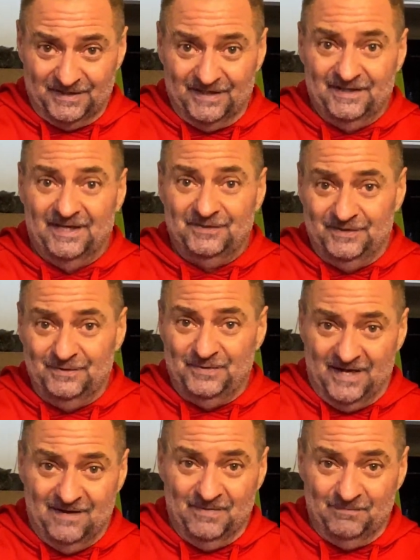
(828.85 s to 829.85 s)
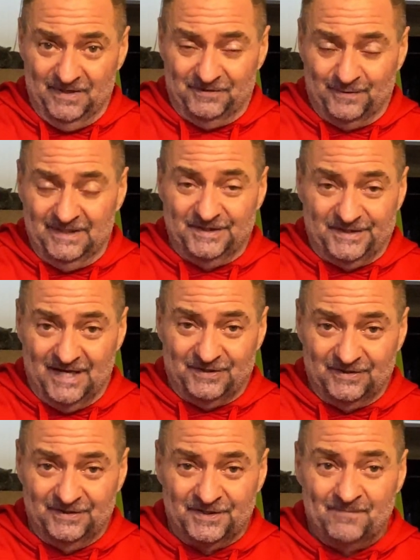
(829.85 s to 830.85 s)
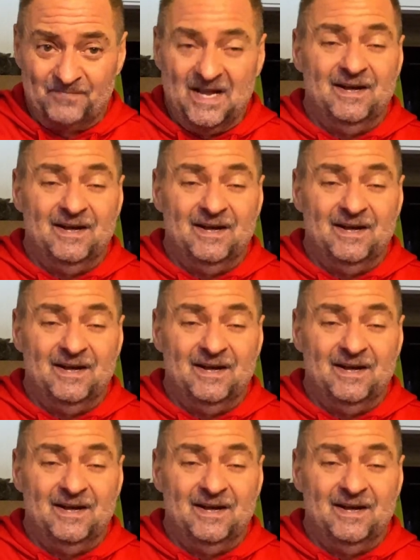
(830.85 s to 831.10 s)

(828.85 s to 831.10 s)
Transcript: and then do them between sessions